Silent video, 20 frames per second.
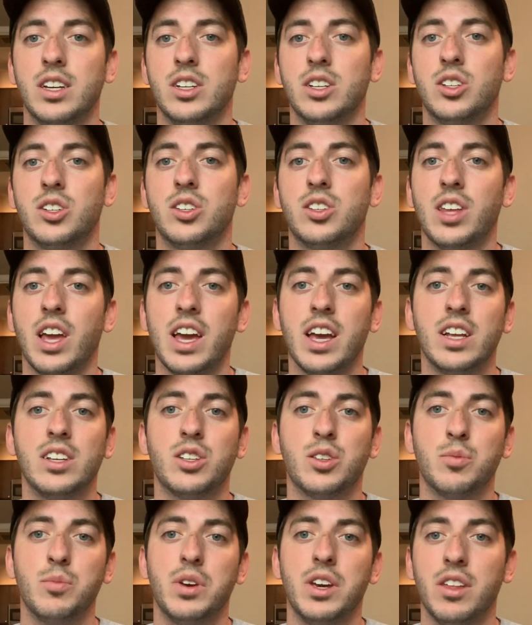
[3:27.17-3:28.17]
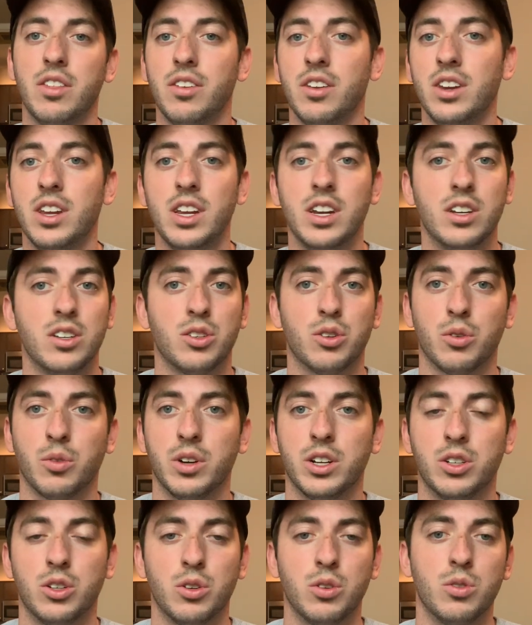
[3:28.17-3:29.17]
Stan Smith Adidas
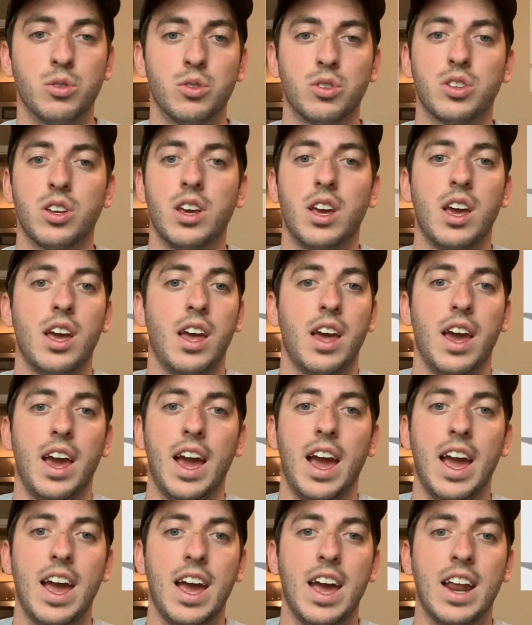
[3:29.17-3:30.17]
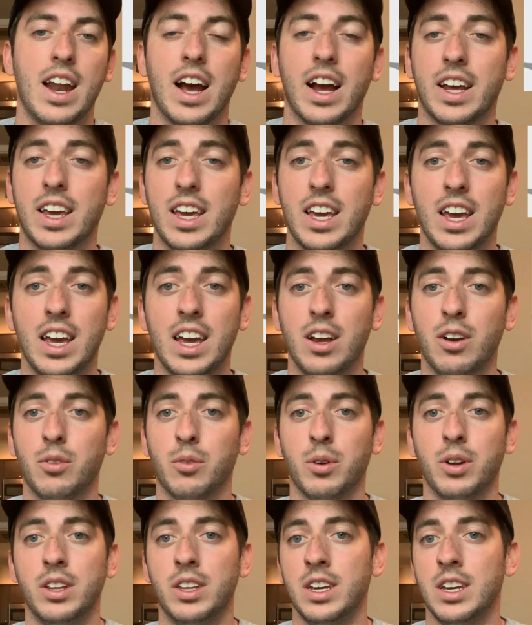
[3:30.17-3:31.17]
Originals. And I can't
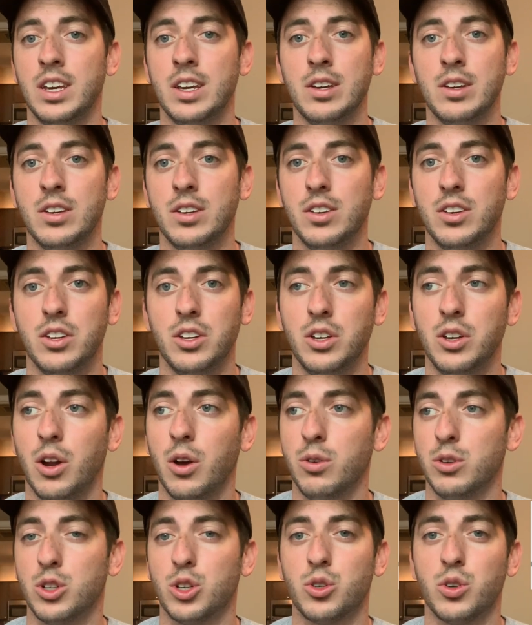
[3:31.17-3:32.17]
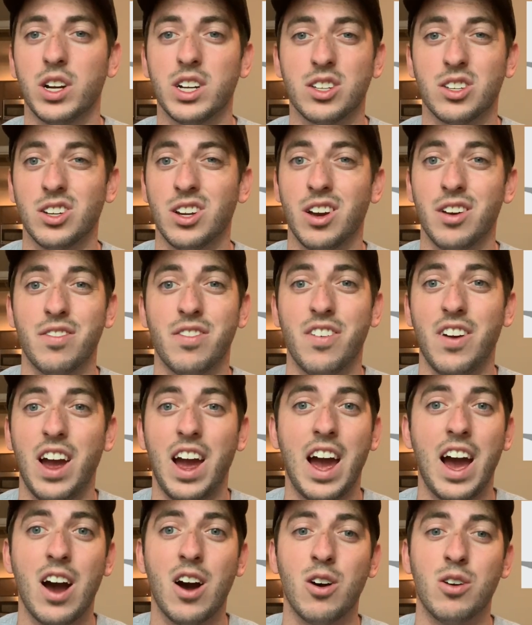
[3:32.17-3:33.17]
really, you know, stress enough
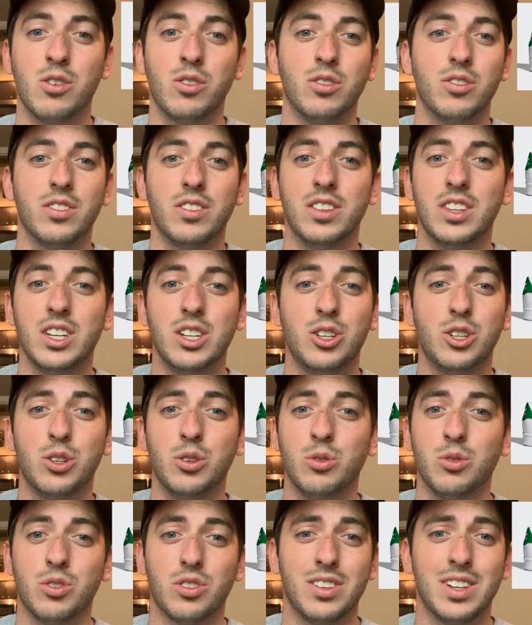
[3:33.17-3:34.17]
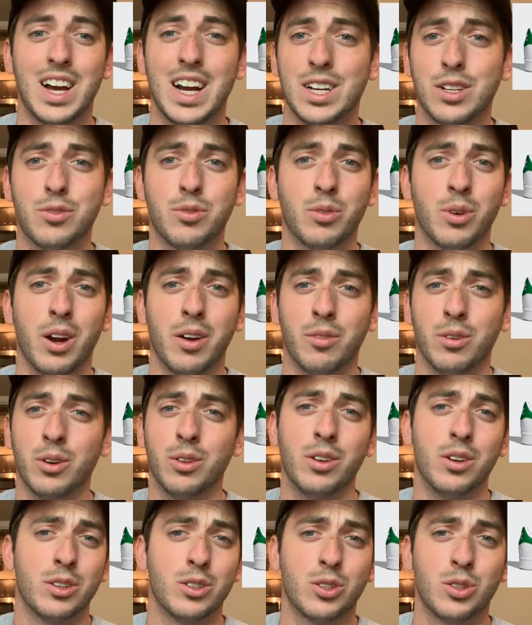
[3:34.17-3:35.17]
how these shoes last forever.
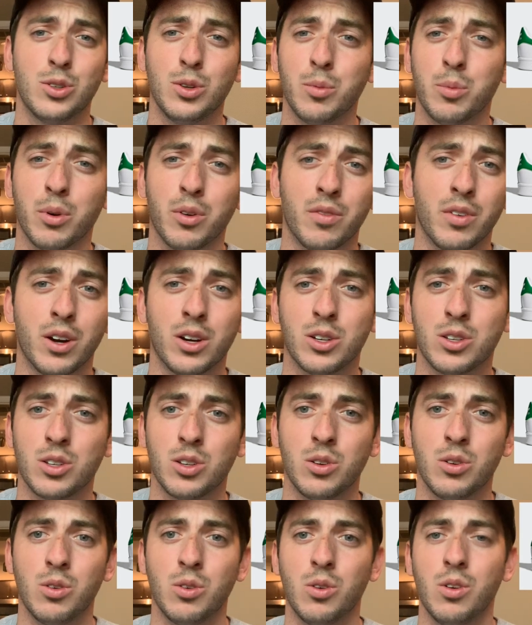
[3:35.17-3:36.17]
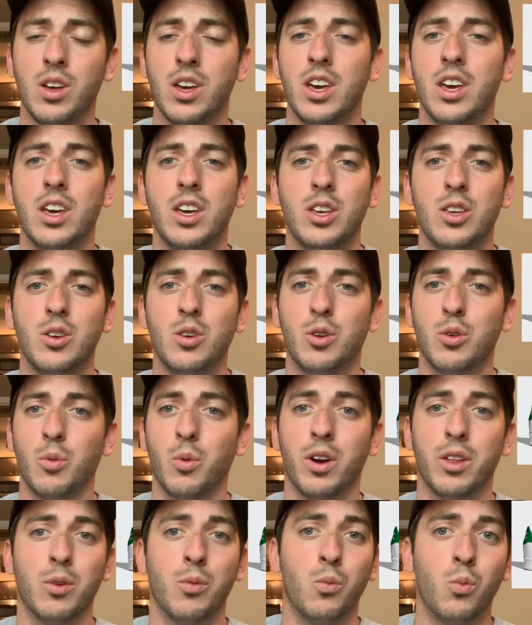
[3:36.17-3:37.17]
They're super versatile. You can
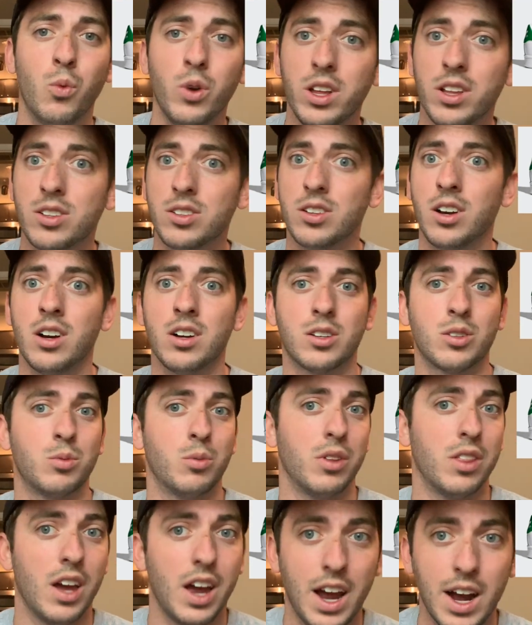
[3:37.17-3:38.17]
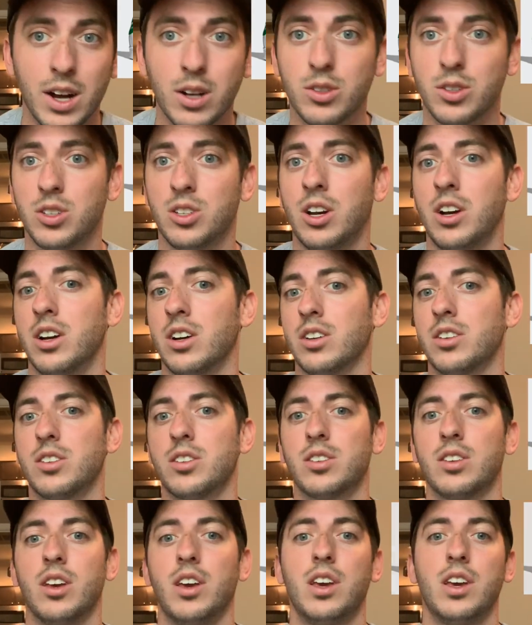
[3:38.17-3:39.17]
wear them with socks, without
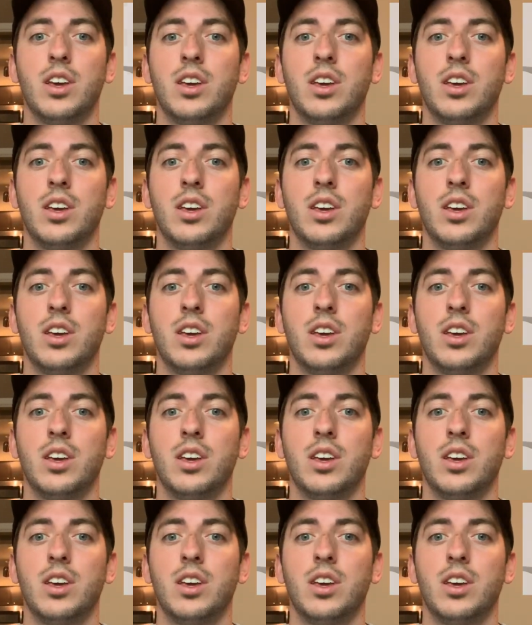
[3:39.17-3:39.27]
socks.